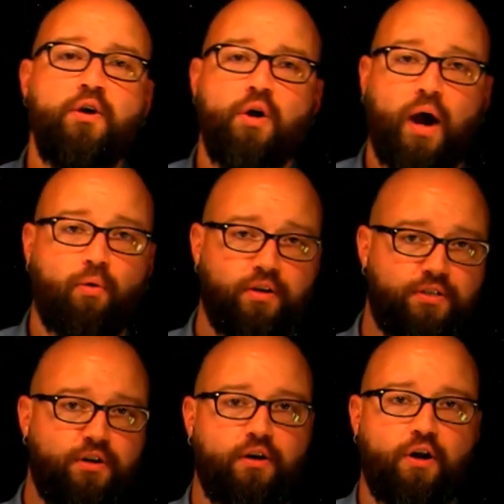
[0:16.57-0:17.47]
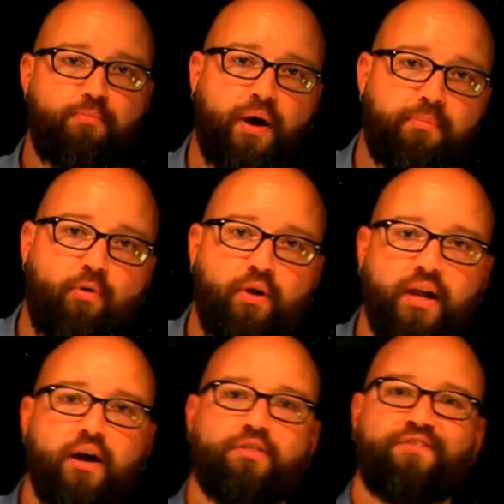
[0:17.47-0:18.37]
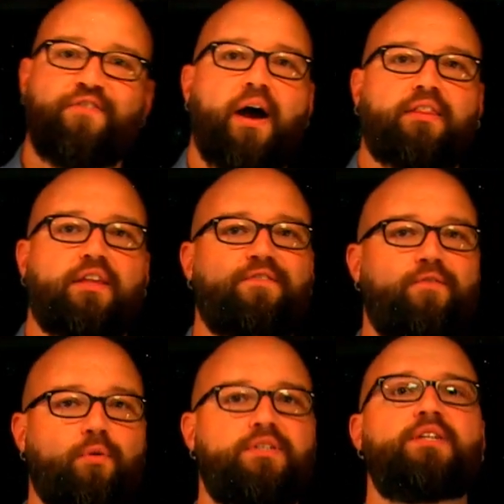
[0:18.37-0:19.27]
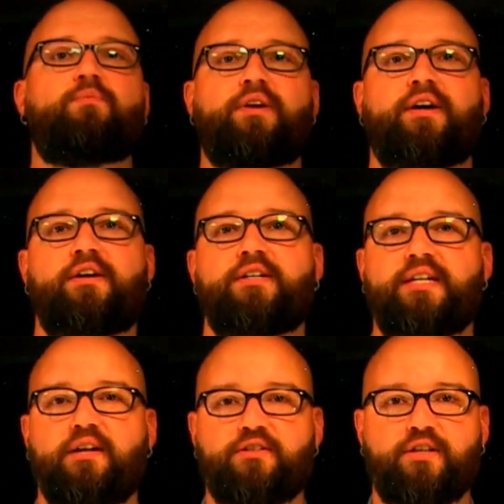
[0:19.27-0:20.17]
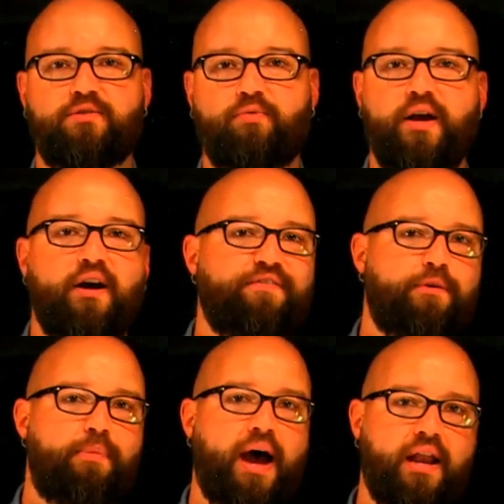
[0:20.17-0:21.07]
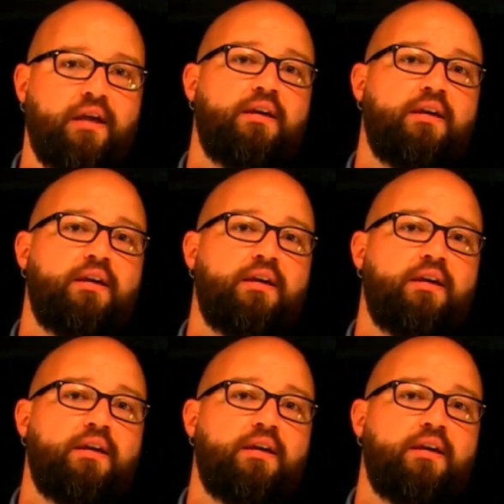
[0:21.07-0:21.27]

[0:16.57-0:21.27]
I want to start out by pointing out the fact that 14100 tells us right off the bat